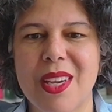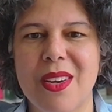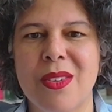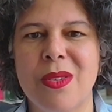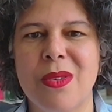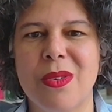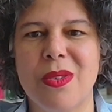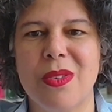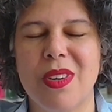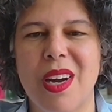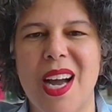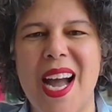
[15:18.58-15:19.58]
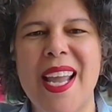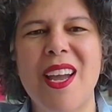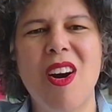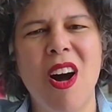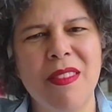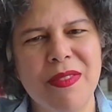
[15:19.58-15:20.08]
Oh, I
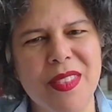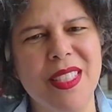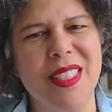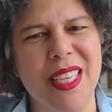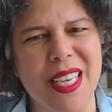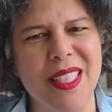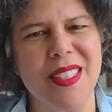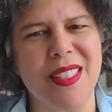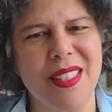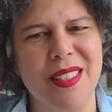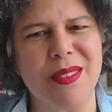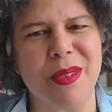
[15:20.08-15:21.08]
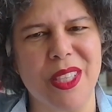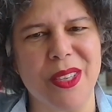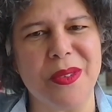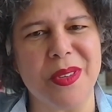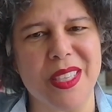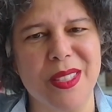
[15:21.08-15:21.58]
often dance when
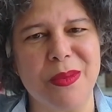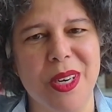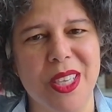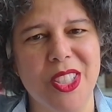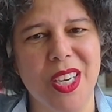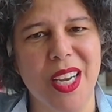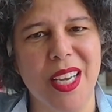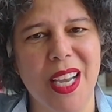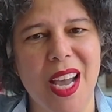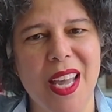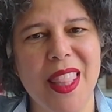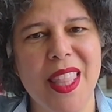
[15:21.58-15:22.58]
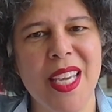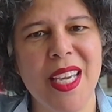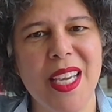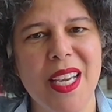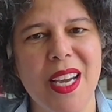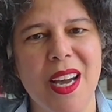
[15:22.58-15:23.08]
no one is watching. I
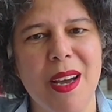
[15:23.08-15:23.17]
think